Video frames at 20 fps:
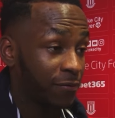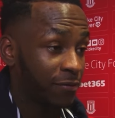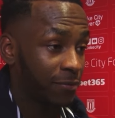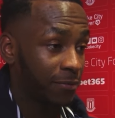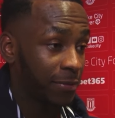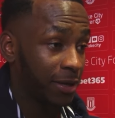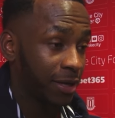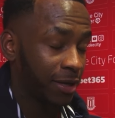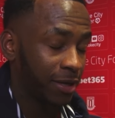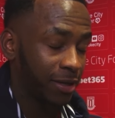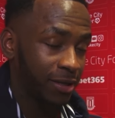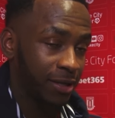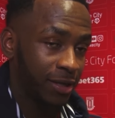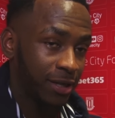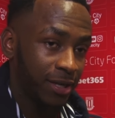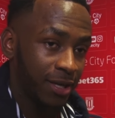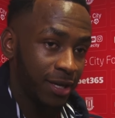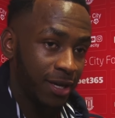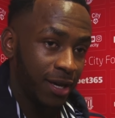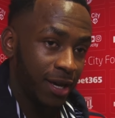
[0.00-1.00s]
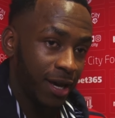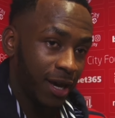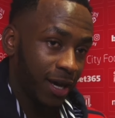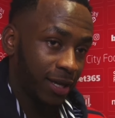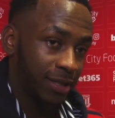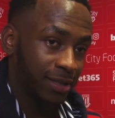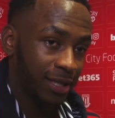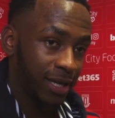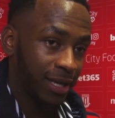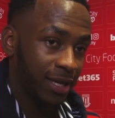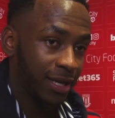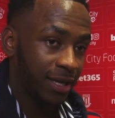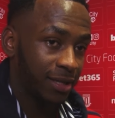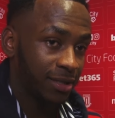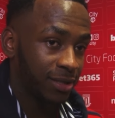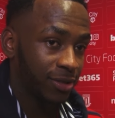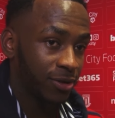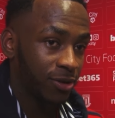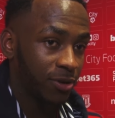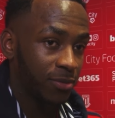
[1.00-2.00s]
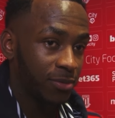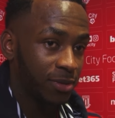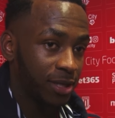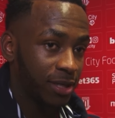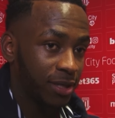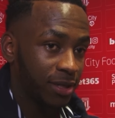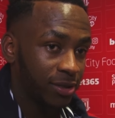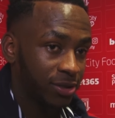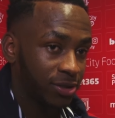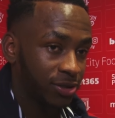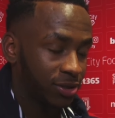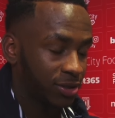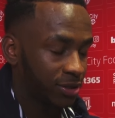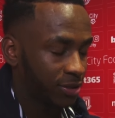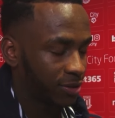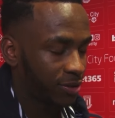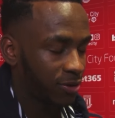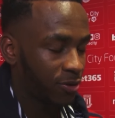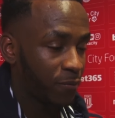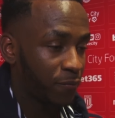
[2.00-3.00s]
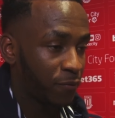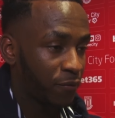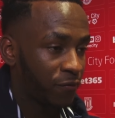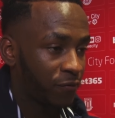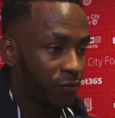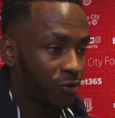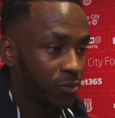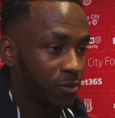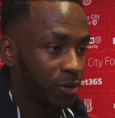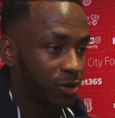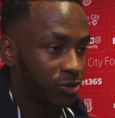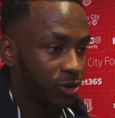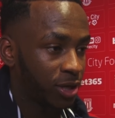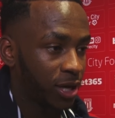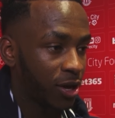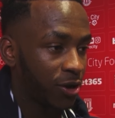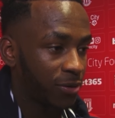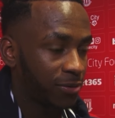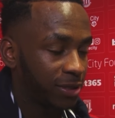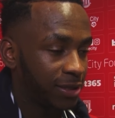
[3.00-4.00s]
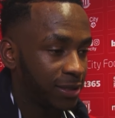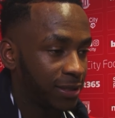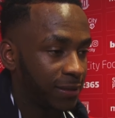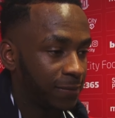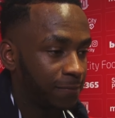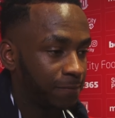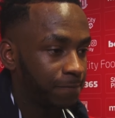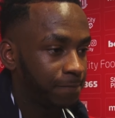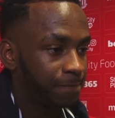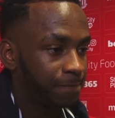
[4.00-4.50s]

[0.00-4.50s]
for me, and I take it as it comes and just go and perform and trying to help the team.